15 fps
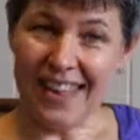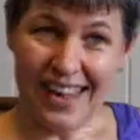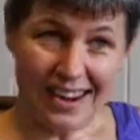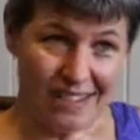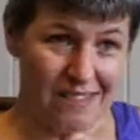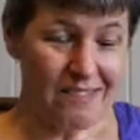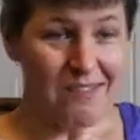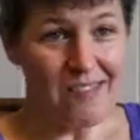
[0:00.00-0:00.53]

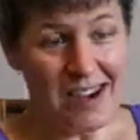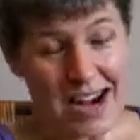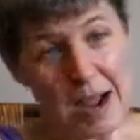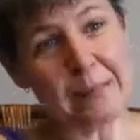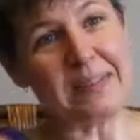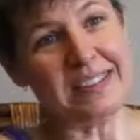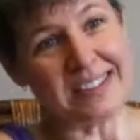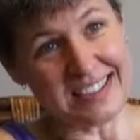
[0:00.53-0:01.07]
than what
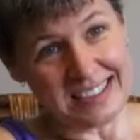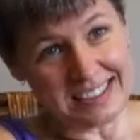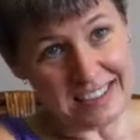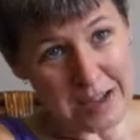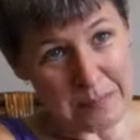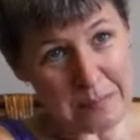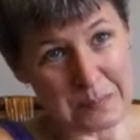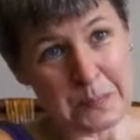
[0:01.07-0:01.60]
happens in
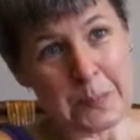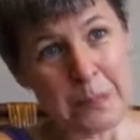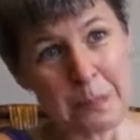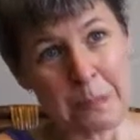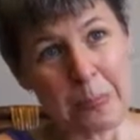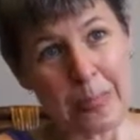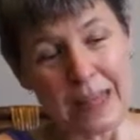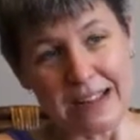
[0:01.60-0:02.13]
some
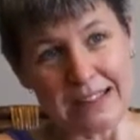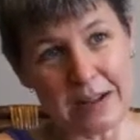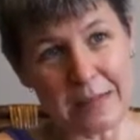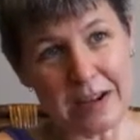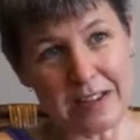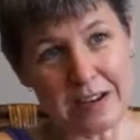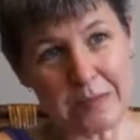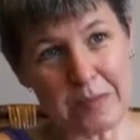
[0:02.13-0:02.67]

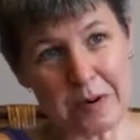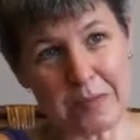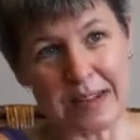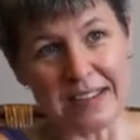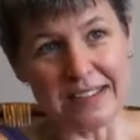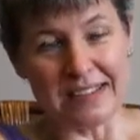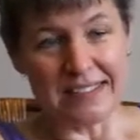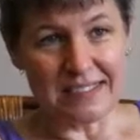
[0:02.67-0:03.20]
other
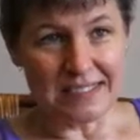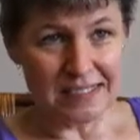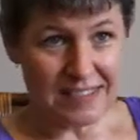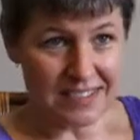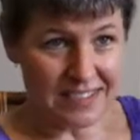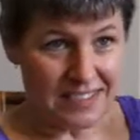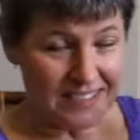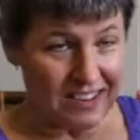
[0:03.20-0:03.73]
moments.
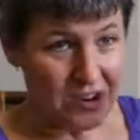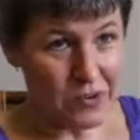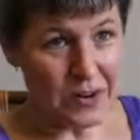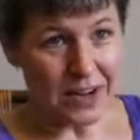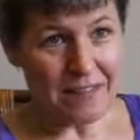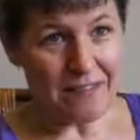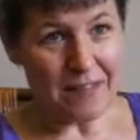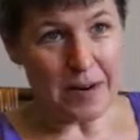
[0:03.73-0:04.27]
It's
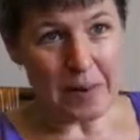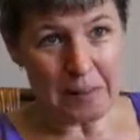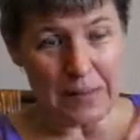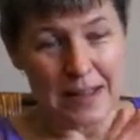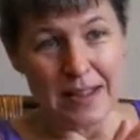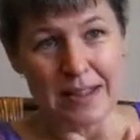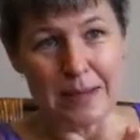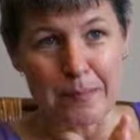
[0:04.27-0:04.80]
going
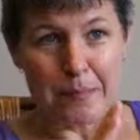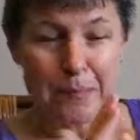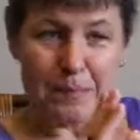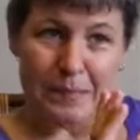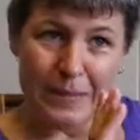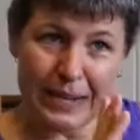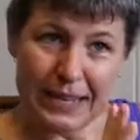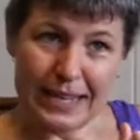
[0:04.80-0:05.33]
from
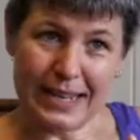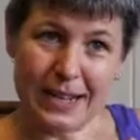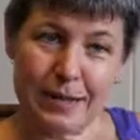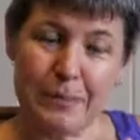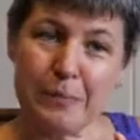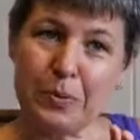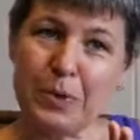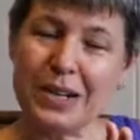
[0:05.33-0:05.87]

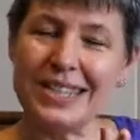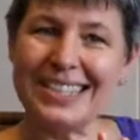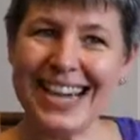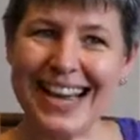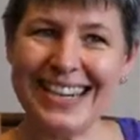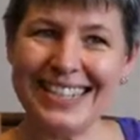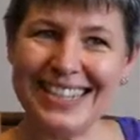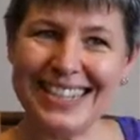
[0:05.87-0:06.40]
little
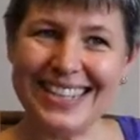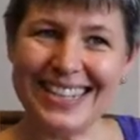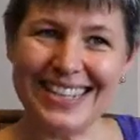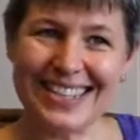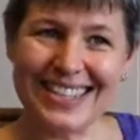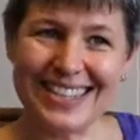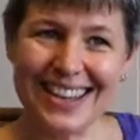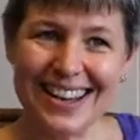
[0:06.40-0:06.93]

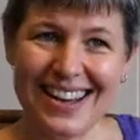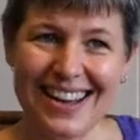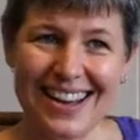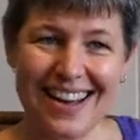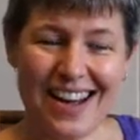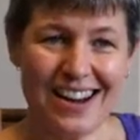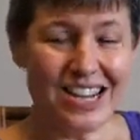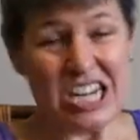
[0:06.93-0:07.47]
protected,
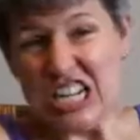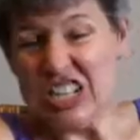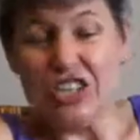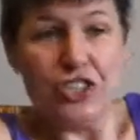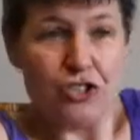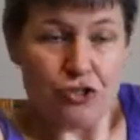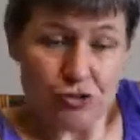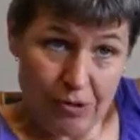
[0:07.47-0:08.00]

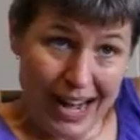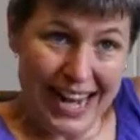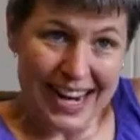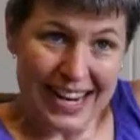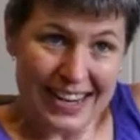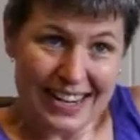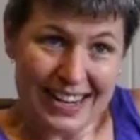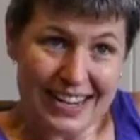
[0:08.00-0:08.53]

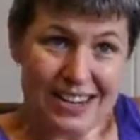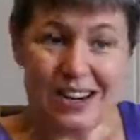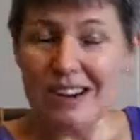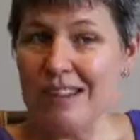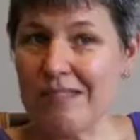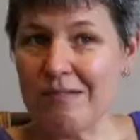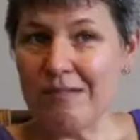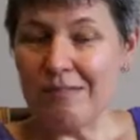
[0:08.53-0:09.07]
constrained
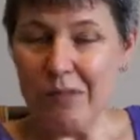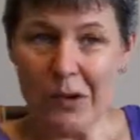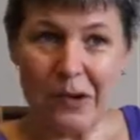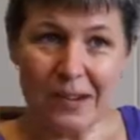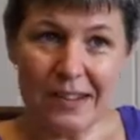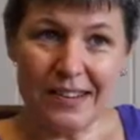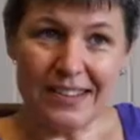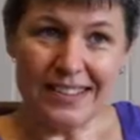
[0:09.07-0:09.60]

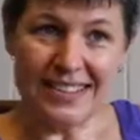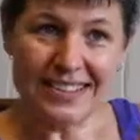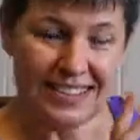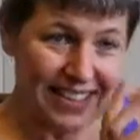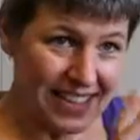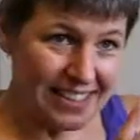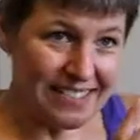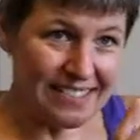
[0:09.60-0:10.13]
world
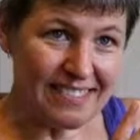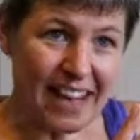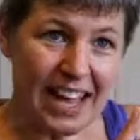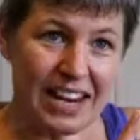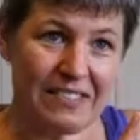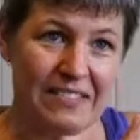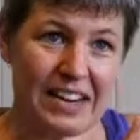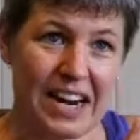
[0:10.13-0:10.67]

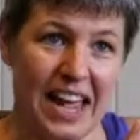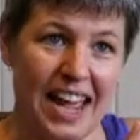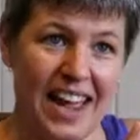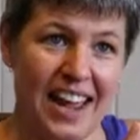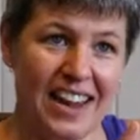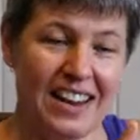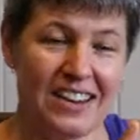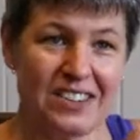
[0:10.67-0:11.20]
inside of an
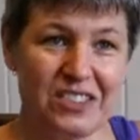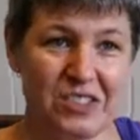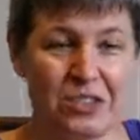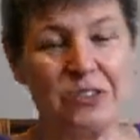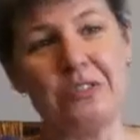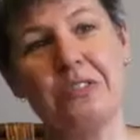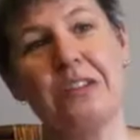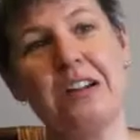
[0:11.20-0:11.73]
egg
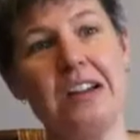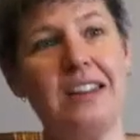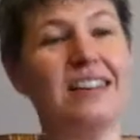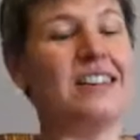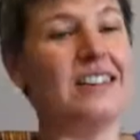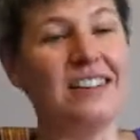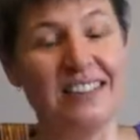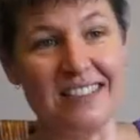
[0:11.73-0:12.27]
to
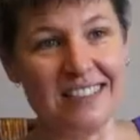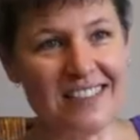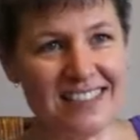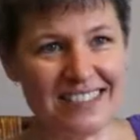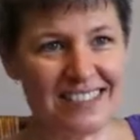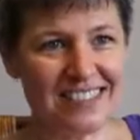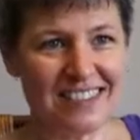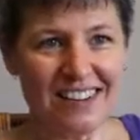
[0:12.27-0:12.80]

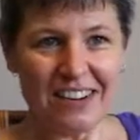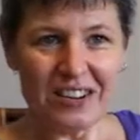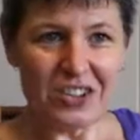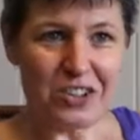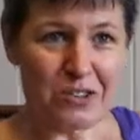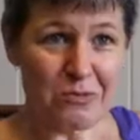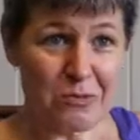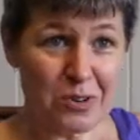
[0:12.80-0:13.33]
the
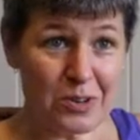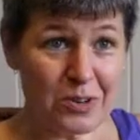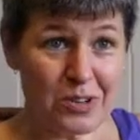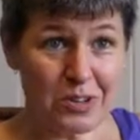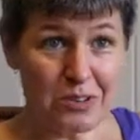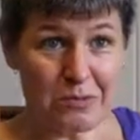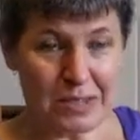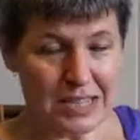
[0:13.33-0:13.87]
larger
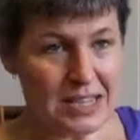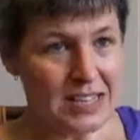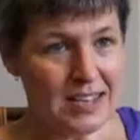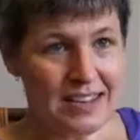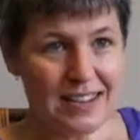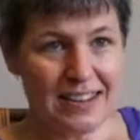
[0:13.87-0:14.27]
world with